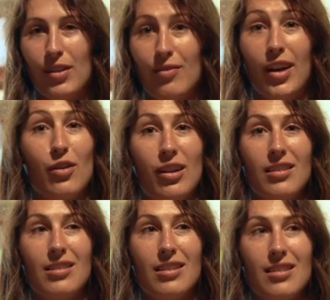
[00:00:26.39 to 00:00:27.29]
with
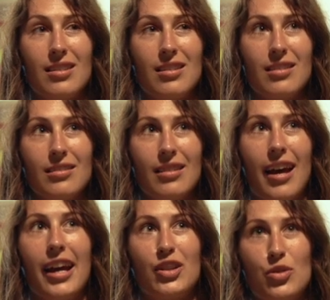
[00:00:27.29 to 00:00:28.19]
veterans is
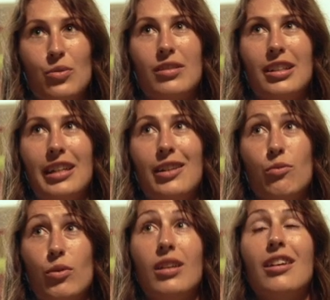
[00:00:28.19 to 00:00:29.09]
actually
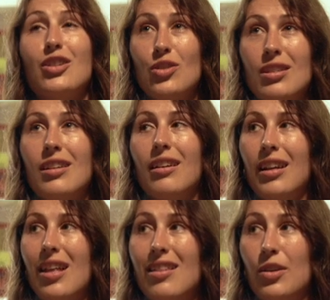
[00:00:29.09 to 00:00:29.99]
really interesting
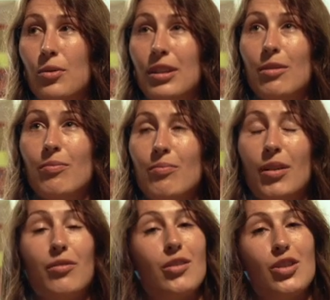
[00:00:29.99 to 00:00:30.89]
and I think really
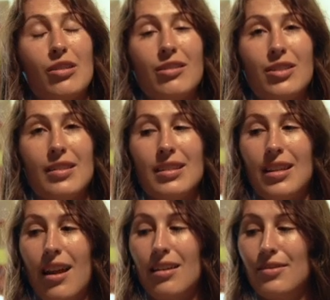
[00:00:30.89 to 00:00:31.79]
beneficial to the
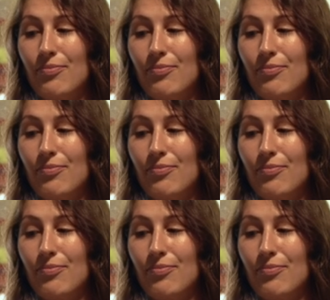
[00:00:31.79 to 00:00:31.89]
set.